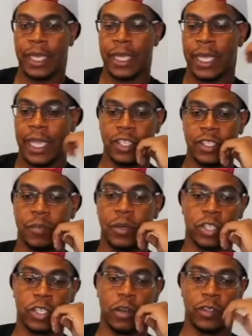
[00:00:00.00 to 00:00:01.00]
he's a
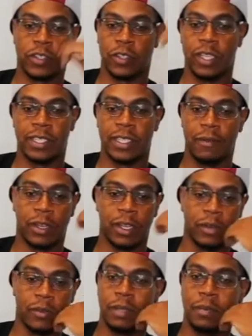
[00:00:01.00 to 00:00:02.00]
pushover, so he's never going to
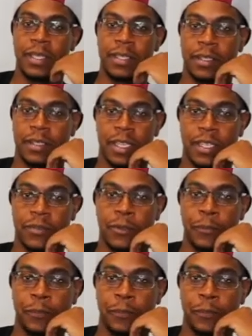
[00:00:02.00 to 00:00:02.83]
really be successful.